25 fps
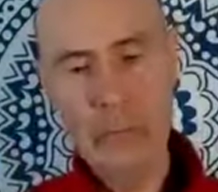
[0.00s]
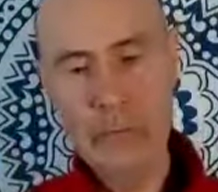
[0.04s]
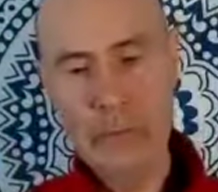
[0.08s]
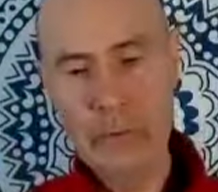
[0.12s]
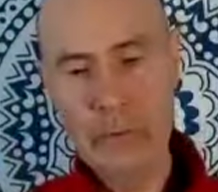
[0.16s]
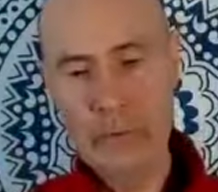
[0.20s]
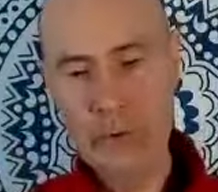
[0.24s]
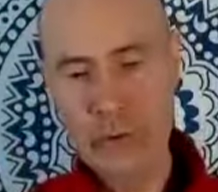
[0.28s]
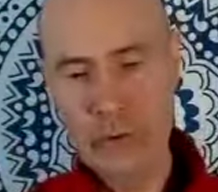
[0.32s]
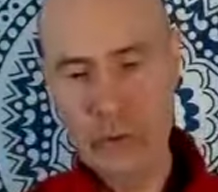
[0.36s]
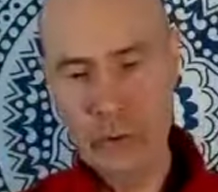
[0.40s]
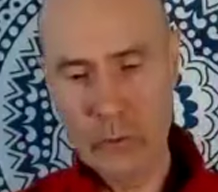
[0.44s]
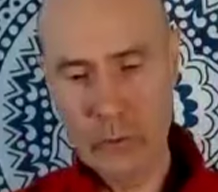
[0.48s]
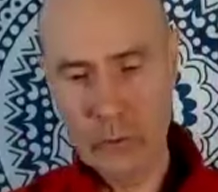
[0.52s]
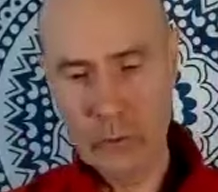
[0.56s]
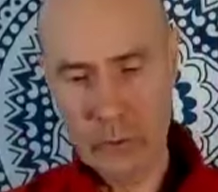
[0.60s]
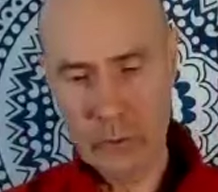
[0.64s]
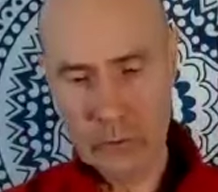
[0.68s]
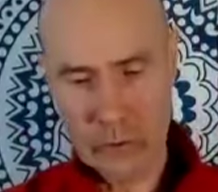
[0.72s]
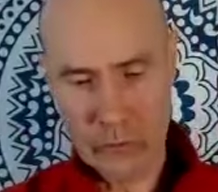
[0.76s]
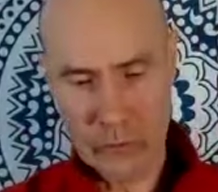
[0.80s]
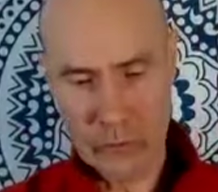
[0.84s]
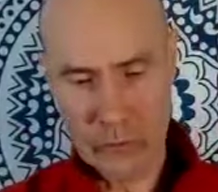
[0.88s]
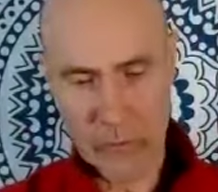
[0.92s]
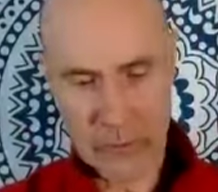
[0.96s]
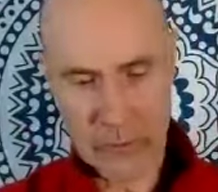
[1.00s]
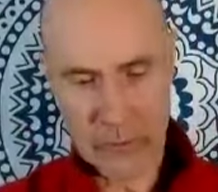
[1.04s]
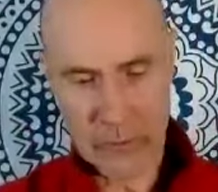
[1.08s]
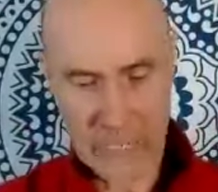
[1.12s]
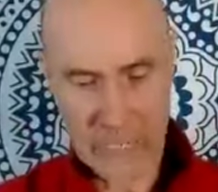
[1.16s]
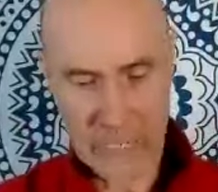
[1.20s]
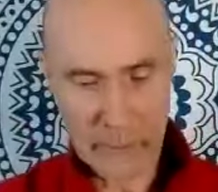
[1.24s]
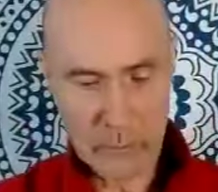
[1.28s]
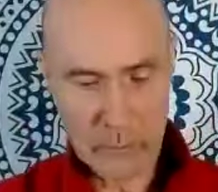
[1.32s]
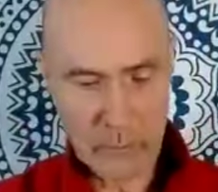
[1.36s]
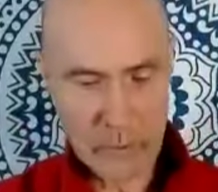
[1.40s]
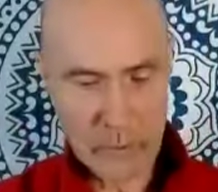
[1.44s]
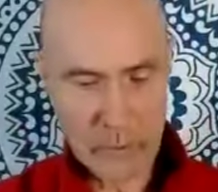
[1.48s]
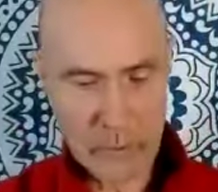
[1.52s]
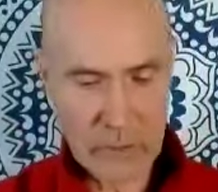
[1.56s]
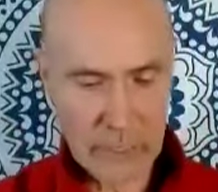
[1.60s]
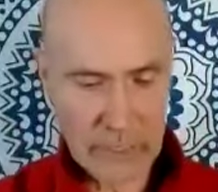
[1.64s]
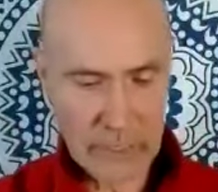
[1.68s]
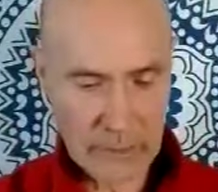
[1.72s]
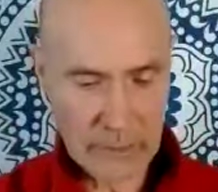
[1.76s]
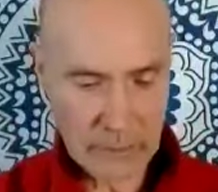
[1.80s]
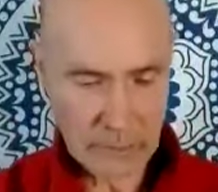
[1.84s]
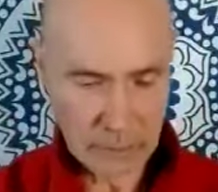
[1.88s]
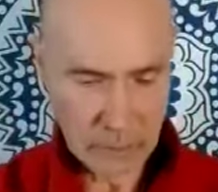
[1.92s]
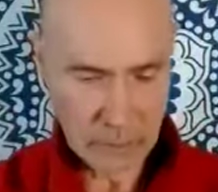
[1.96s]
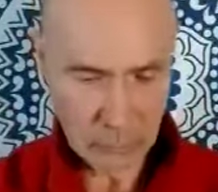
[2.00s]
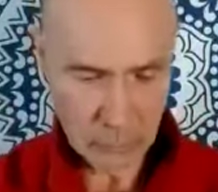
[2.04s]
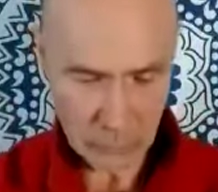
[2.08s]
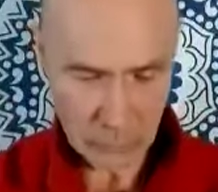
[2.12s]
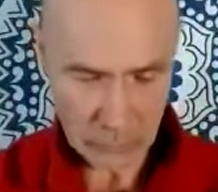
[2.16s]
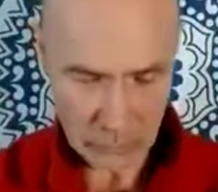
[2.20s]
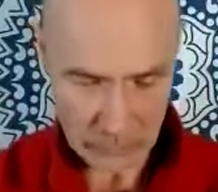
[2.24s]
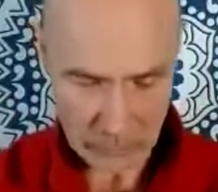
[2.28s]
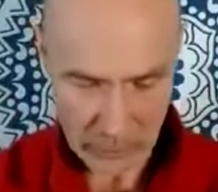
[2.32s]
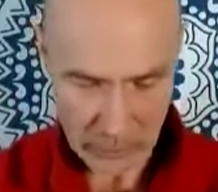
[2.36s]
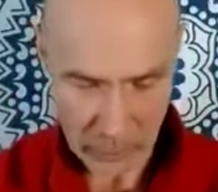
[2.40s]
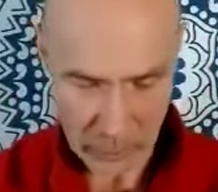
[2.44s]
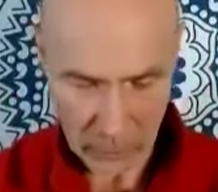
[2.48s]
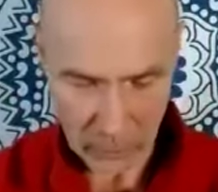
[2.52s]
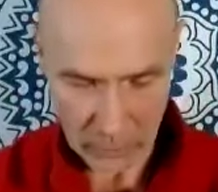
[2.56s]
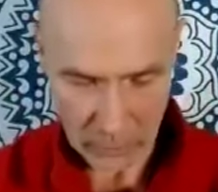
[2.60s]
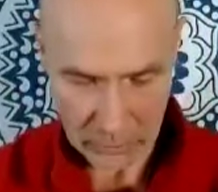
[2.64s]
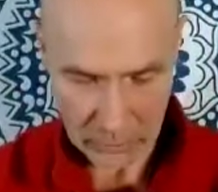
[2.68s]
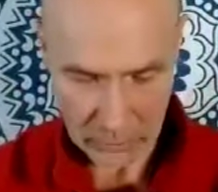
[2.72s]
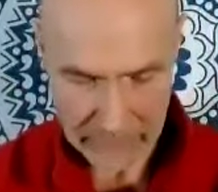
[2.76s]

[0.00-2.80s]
pituitary gland, I'm going to take this all apart